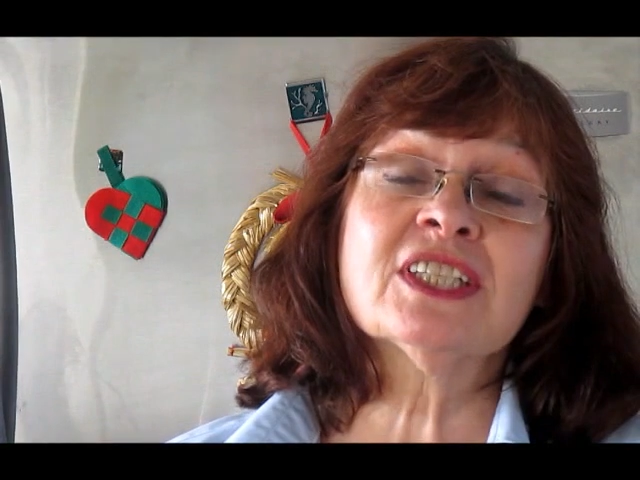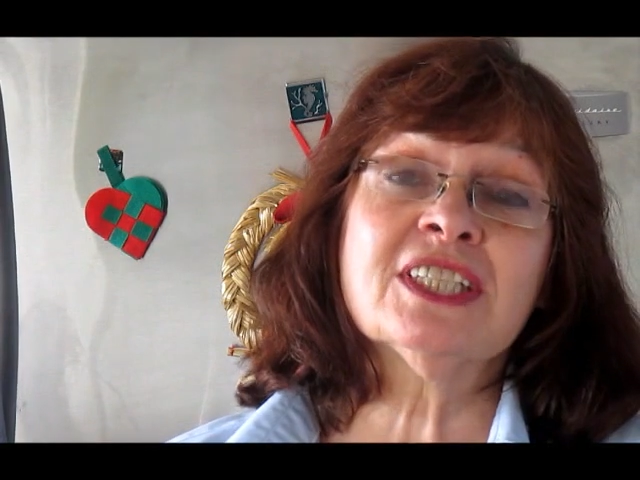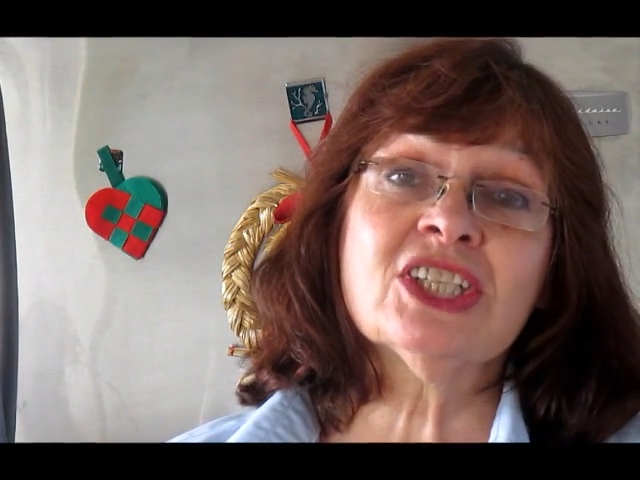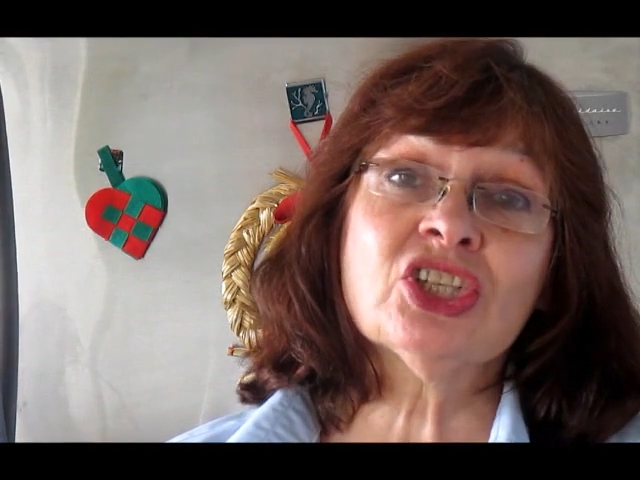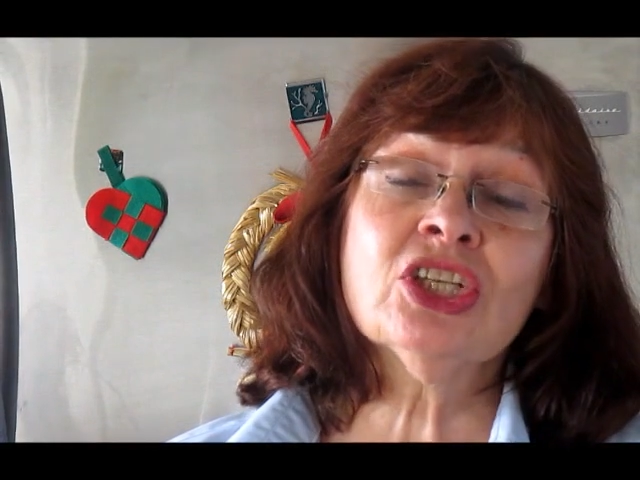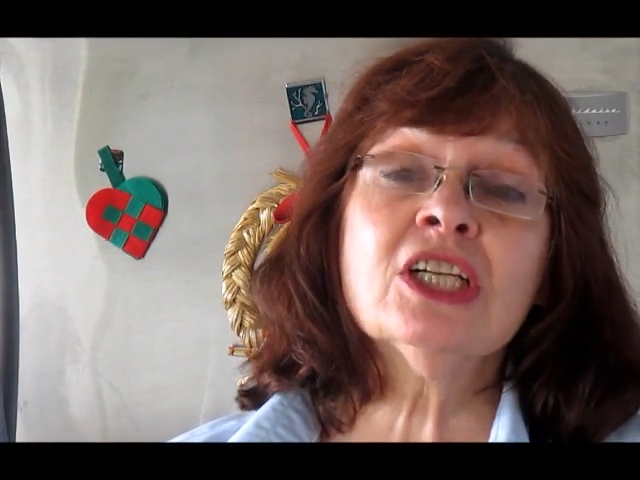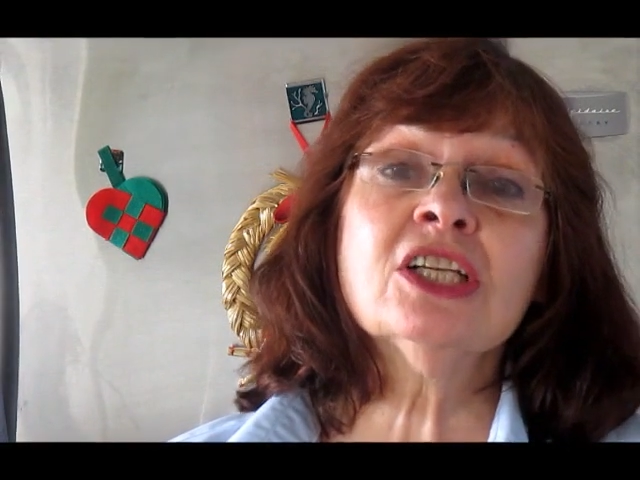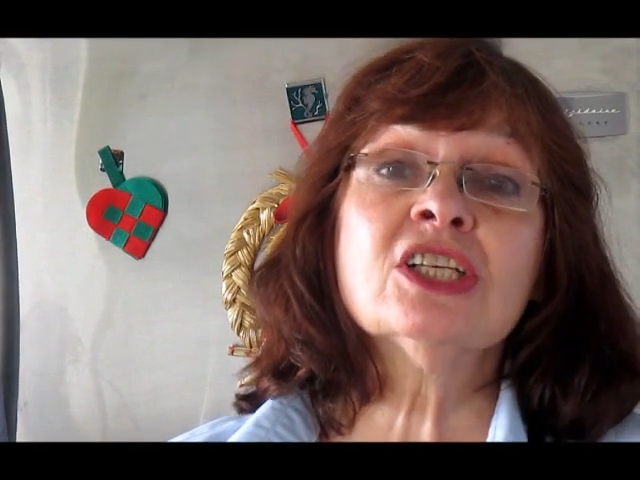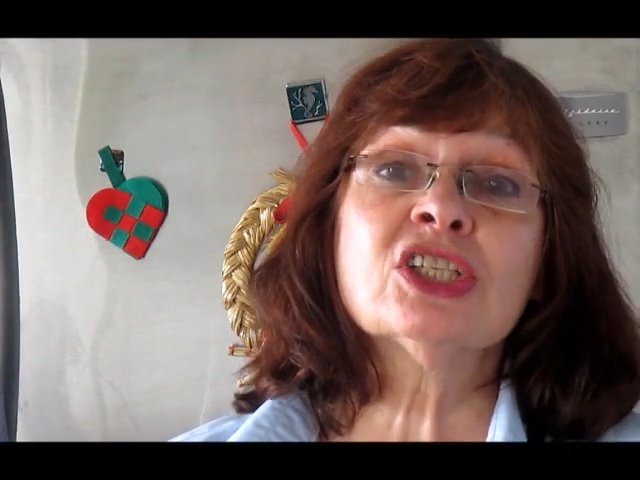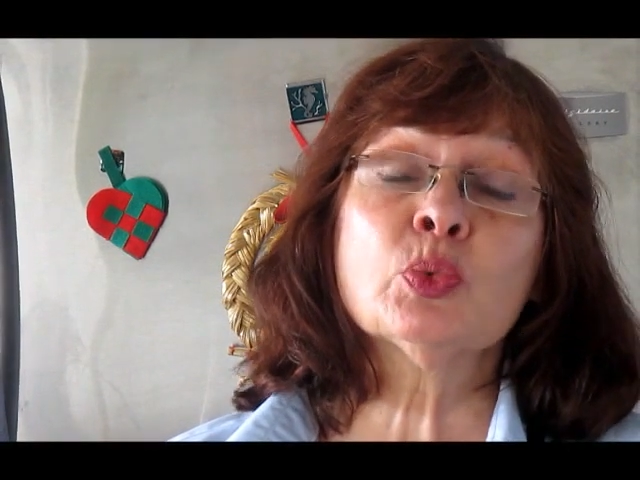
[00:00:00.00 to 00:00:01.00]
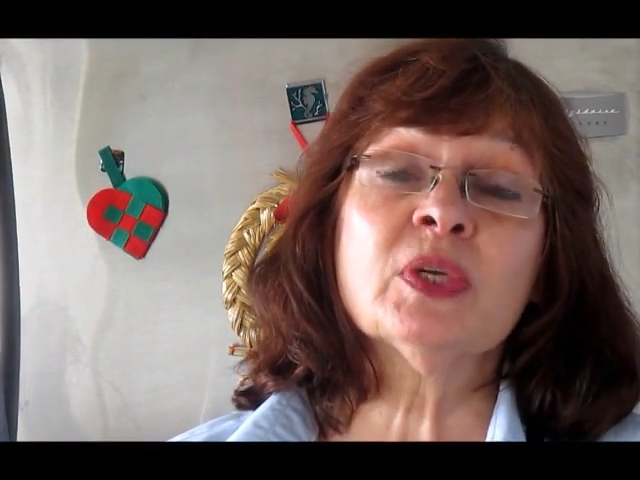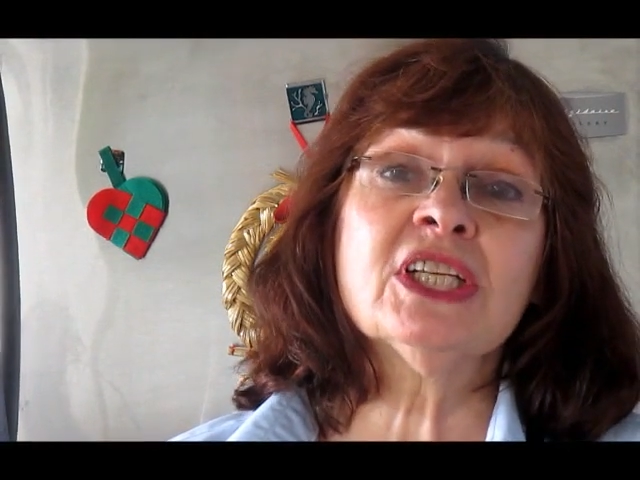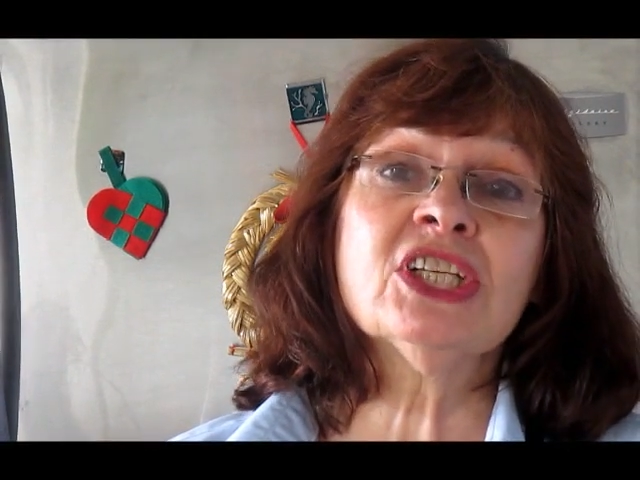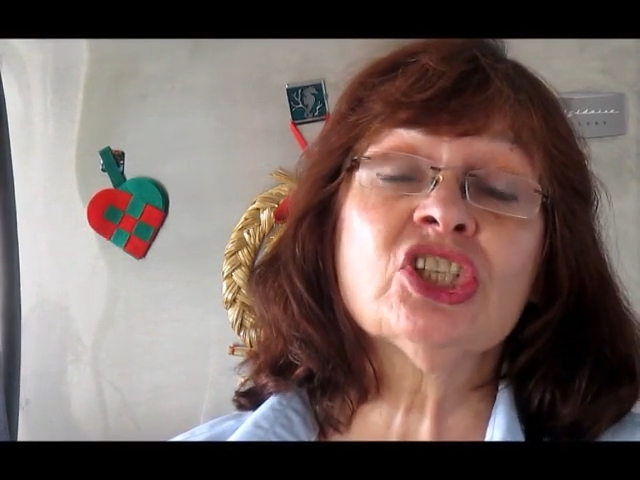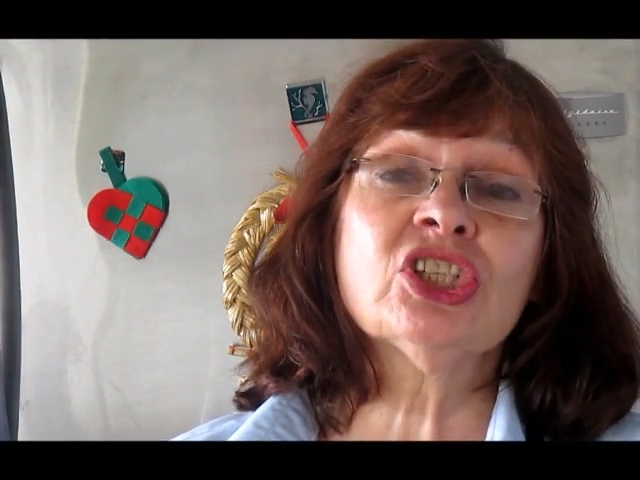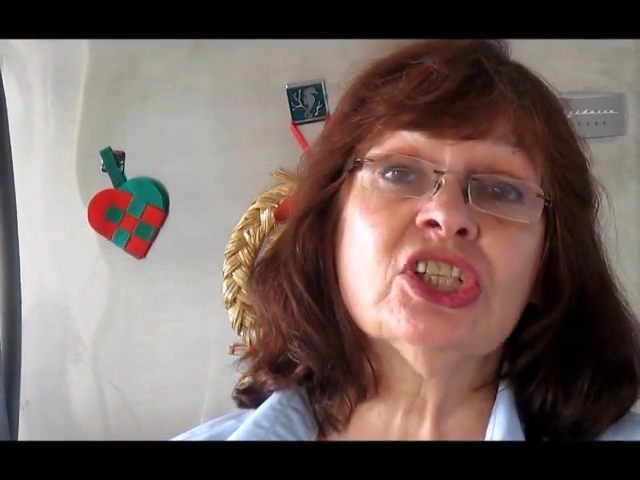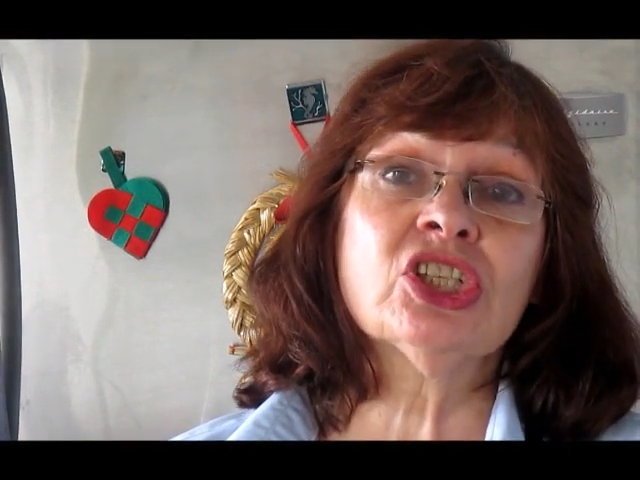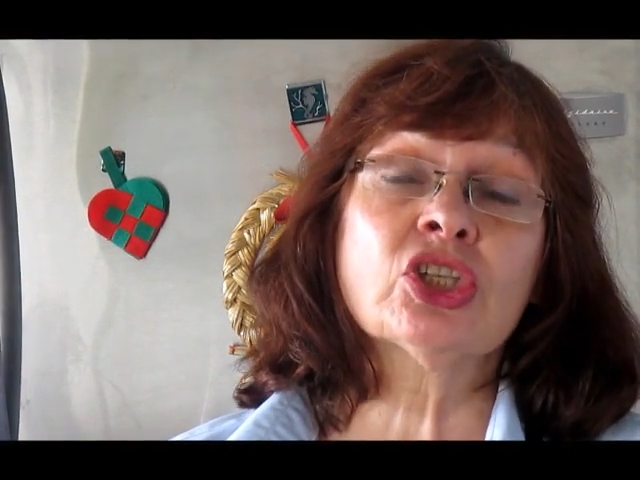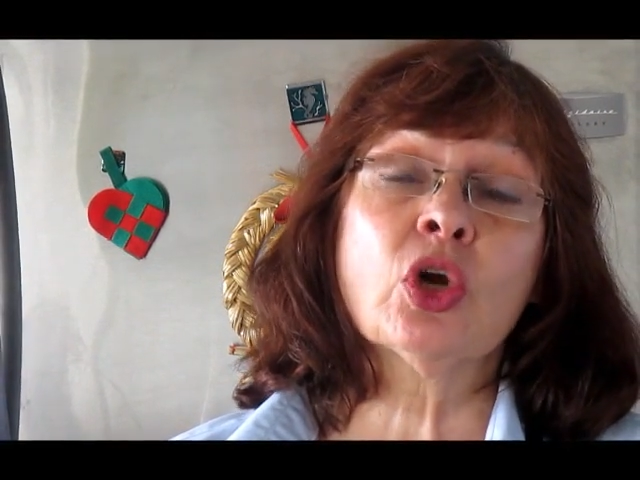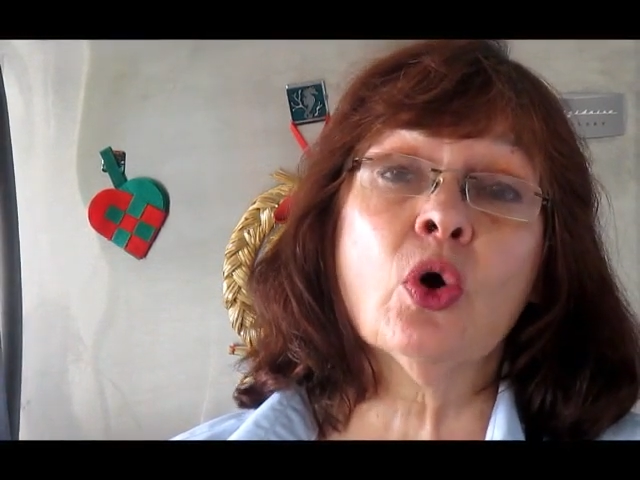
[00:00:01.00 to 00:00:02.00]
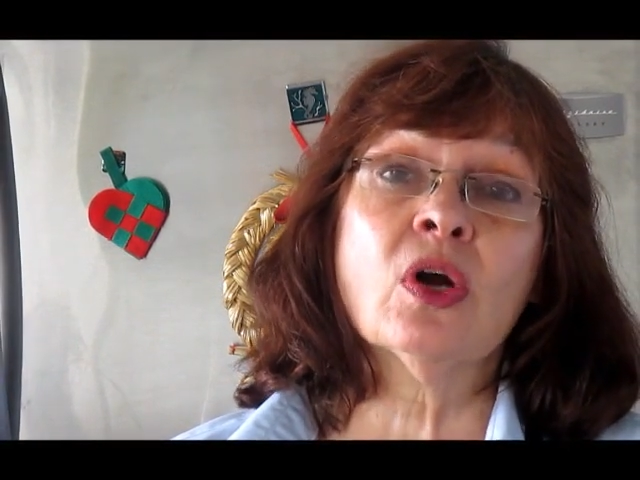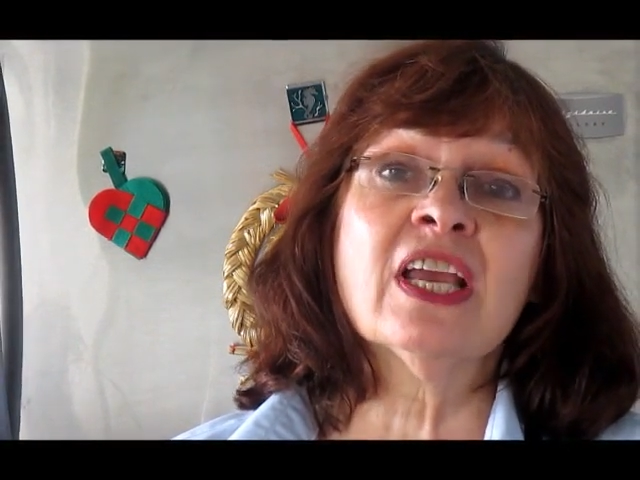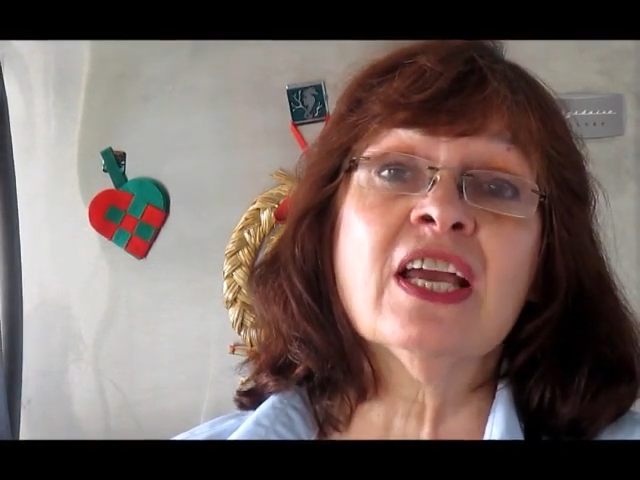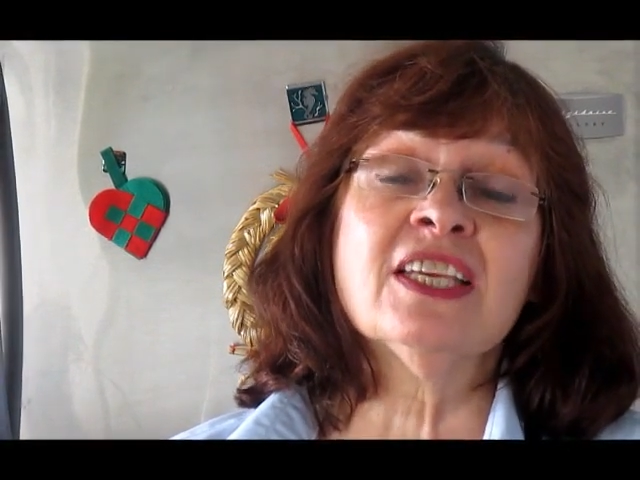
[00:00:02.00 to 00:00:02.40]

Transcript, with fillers: a traditional Swedish dish called